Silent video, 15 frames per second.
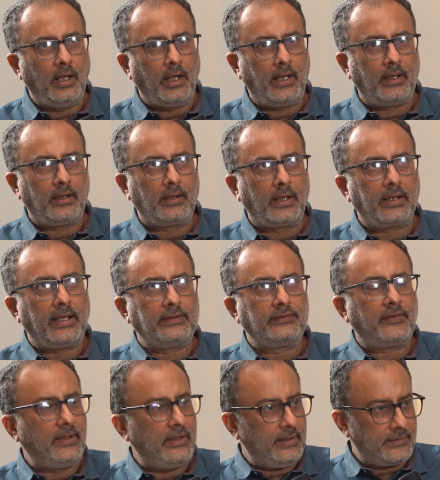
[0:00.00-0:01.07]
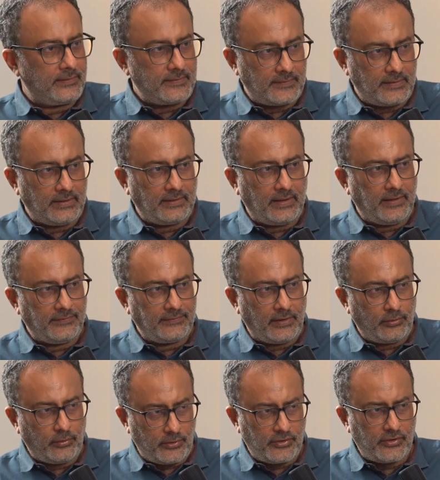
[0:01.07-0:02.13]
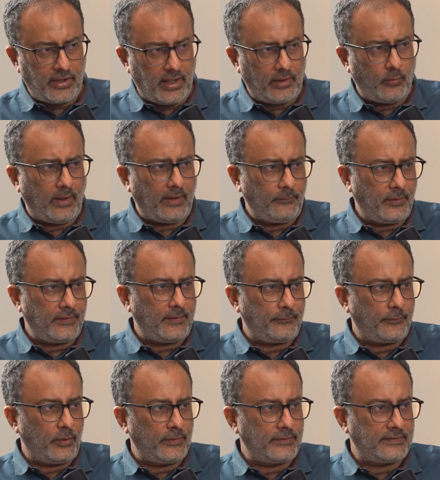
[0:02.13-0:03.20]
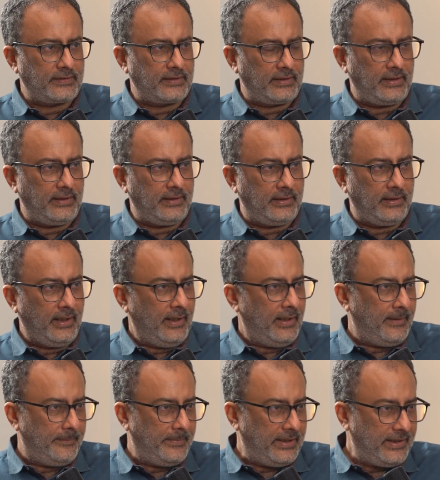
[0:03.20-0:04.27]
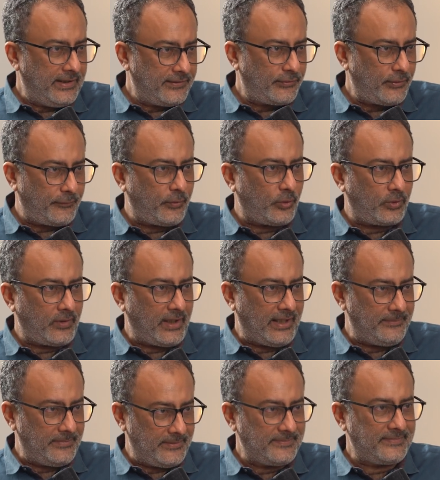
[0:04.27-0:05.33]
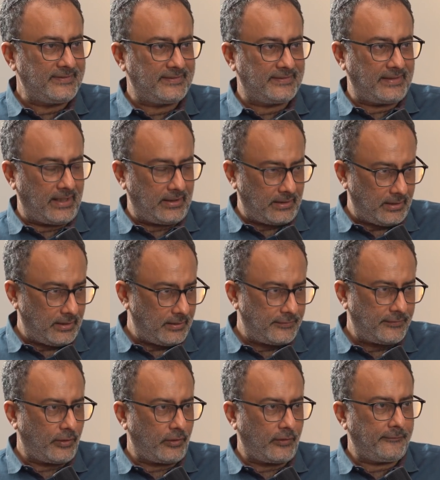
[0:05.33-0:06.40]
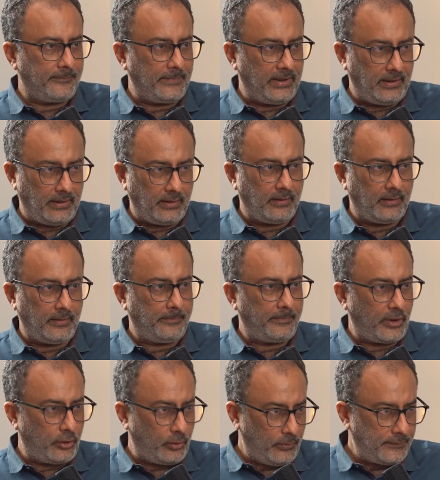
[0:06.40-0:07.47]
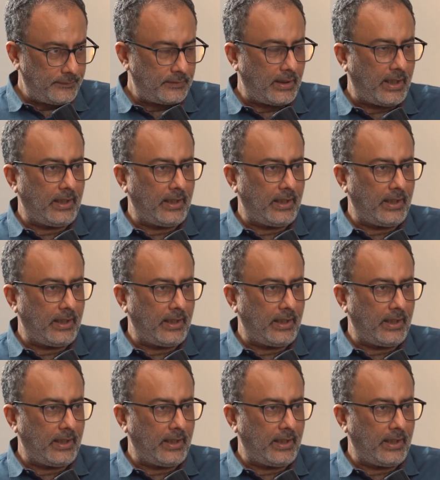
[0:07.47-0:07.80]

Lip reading: And again, 3 interesting things that you had shared. One was, of course, the millions of photo albums that are sort of being produced.